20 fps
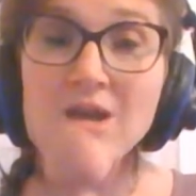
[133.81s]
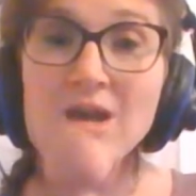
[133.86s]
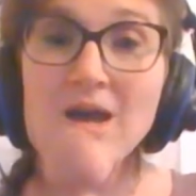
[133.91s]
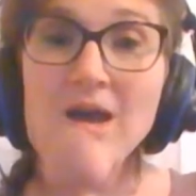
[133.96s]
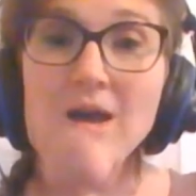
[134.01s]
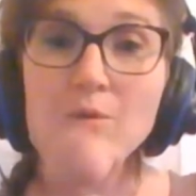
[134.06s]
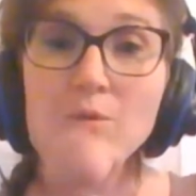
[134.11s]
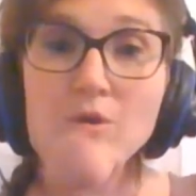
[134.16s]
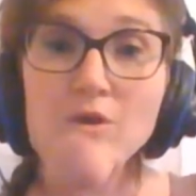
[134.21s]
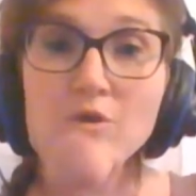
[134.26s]
I
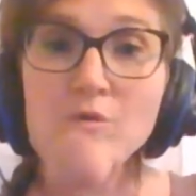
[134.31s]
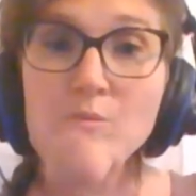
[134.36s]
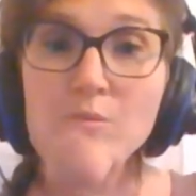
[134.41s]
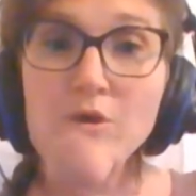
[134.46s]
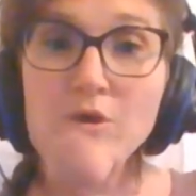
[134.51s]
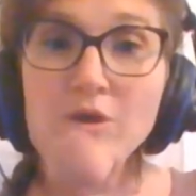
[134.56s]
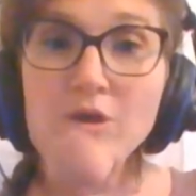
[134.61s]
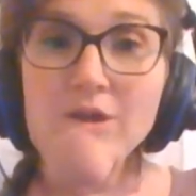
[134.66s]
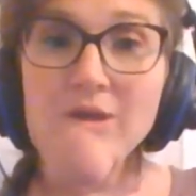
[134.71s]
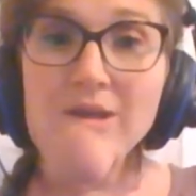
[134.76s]
want you to put
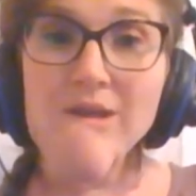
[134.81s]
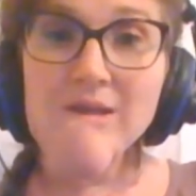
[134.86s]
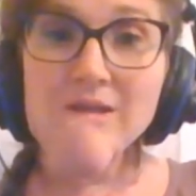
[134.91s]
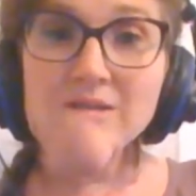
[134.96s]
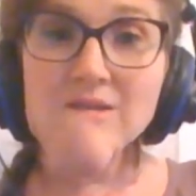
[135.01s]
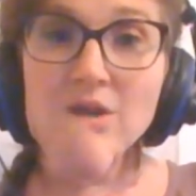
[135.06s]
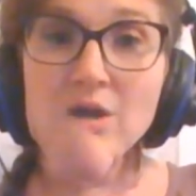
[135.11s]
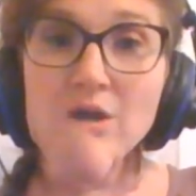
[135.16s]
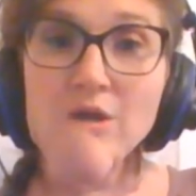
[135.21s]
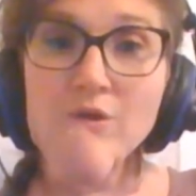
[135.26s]
your hands
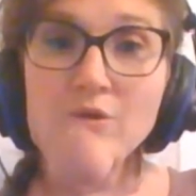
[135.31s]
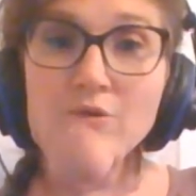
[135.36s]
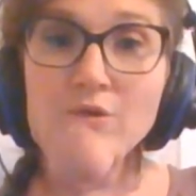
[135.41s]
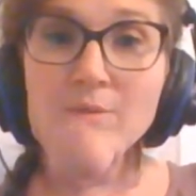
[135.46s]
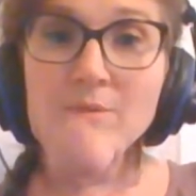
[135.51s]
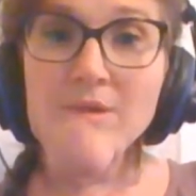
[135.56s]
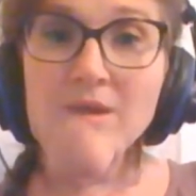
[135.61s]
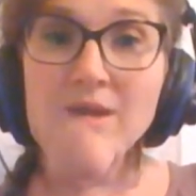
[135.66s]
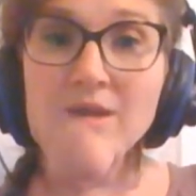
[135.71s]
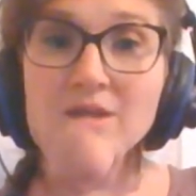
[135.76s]
on your rib
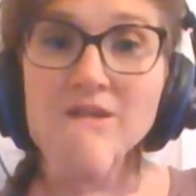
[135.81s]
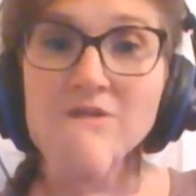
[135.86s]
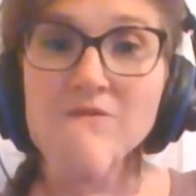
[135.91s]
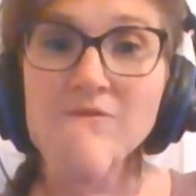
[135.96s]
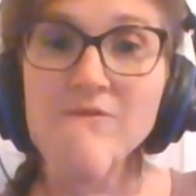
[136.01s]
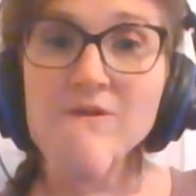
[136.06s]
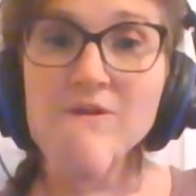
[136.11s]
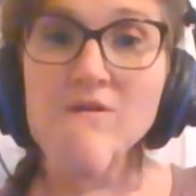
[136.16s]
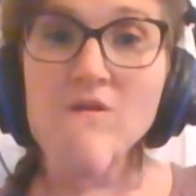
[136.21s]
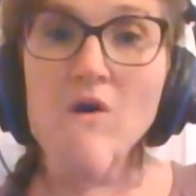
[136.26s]
cage,
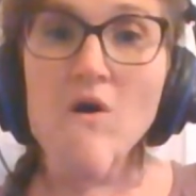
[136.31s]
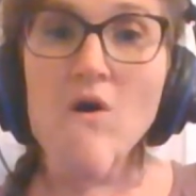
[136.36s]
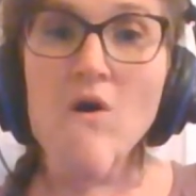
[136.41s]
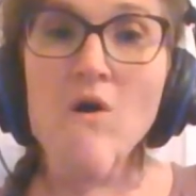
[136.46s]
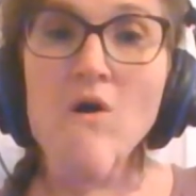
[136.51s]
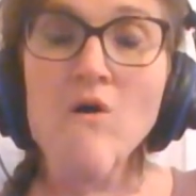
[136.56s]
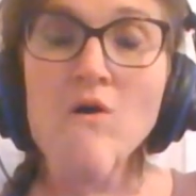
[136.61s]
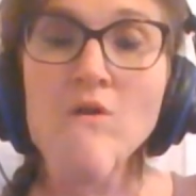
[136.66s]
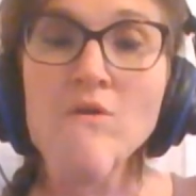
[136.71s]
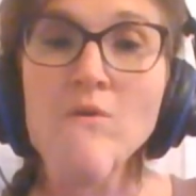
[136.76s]
feel
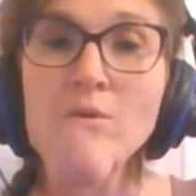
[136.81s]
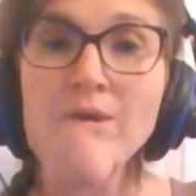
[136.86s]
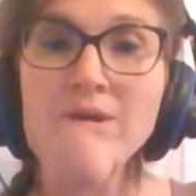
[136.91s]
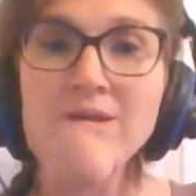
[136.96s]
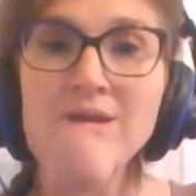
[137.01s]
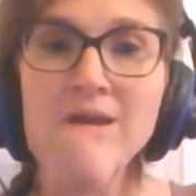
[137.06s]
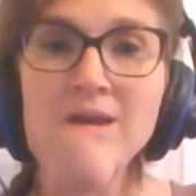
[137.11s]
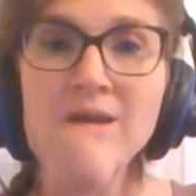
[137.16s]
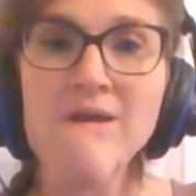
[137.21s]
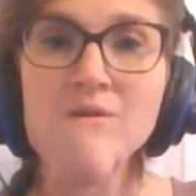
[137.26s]
all the way
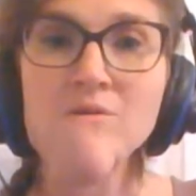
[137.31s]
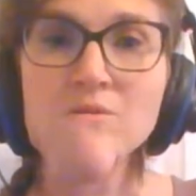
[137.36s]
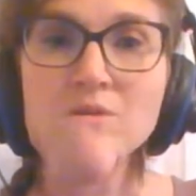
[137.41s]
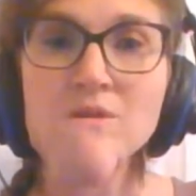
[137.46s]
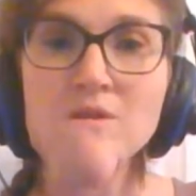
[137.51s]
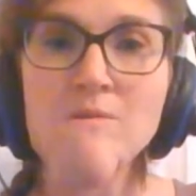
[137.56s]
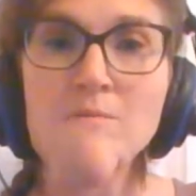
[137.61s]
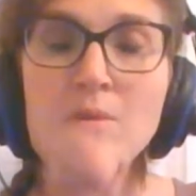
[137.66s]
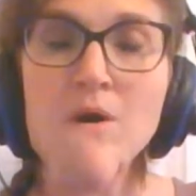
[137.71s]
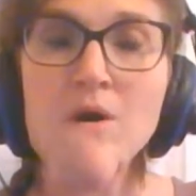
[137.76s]
down to the
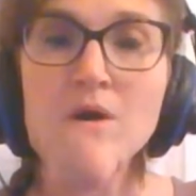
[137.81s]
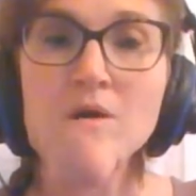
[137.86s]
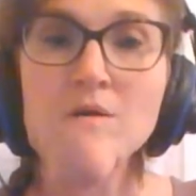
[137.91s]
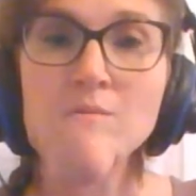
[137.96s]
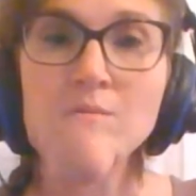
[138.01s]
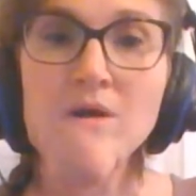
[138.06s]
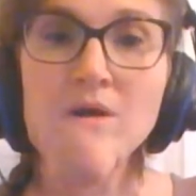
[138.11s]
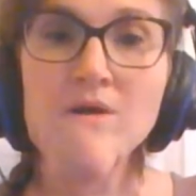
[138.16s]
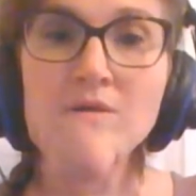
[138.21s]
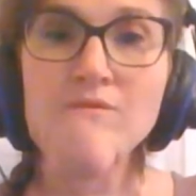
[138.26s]
bottom
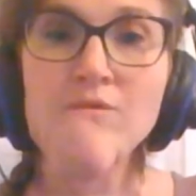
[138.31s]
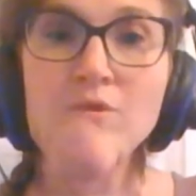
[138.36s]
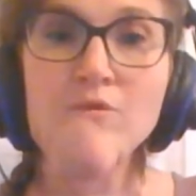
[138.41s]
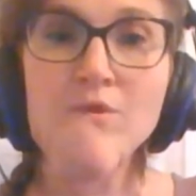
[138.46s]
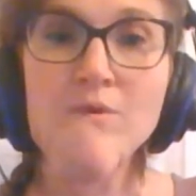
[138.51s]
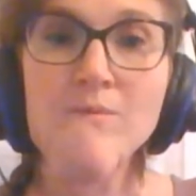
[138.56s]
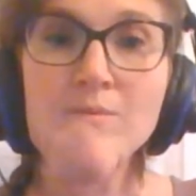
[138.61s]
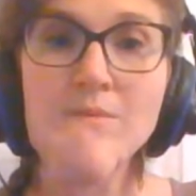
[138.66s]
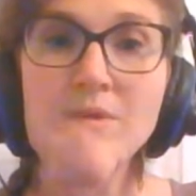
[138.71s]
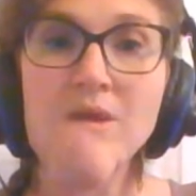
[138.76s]
of your
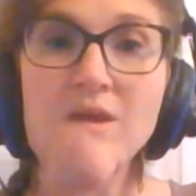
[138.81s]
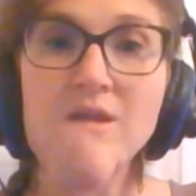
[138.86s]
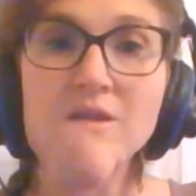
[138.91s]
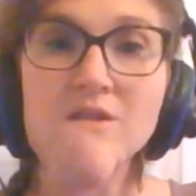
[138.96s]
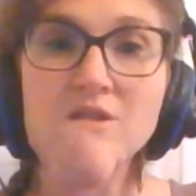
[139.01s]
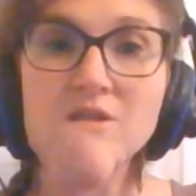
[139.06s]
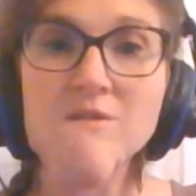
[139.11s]
rib cage.